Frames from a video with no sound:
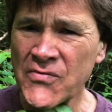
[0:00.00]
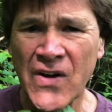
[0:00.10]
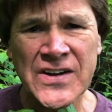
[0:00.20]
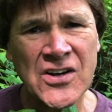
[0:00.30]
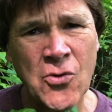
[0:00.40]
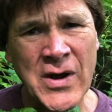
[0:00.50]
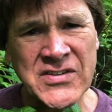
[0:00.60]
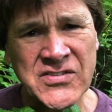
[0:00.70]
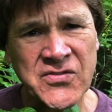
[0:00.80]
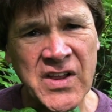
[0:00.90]
find it quite
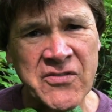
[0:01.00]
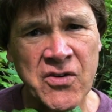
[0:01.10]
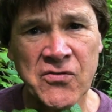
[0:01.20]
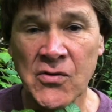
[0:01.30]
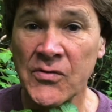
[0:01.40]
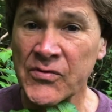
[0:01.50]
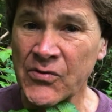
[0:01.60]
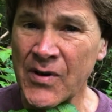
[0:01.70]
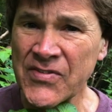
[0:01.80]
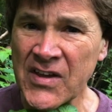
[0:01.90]
as flavorful, so
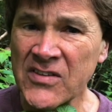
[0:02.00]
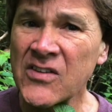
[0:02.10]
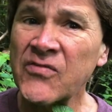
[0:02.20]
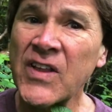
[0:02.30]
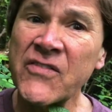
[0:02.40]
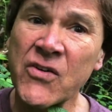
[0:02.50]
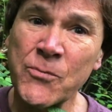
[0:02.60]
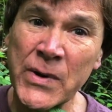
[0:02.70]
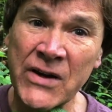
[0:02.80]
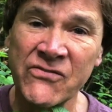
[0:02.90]
I think the flavor
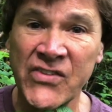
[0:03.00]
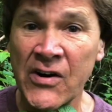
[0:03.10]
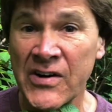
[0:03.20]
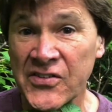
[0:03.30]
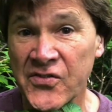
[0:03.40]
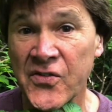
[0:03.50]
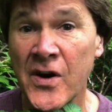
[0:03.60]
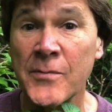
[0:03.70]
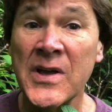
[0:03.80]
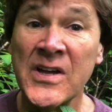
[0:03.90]
varies
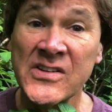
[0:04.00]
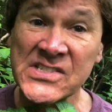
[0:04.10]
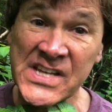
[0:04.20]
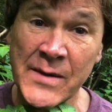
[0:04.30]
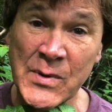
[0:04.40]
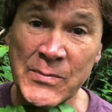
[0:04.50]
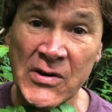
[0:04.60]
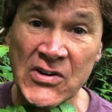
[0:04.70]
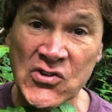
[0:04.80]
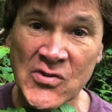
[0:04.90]
from
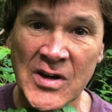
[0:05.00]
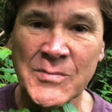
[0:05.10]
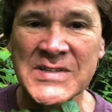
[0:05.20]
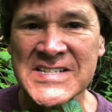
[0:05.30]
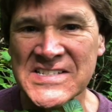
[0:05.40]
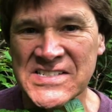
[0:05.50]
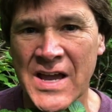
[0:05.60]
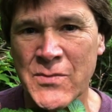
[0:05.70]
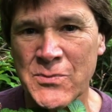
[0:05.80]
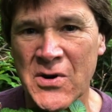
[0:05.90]
salmonberry shrub to
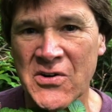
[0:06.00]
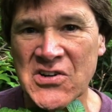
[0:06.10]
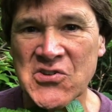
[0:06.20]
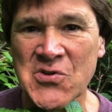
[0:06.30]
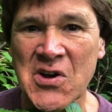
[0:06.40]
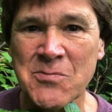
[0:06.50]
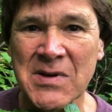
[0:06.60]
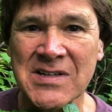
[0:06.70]
salmonberry shrub.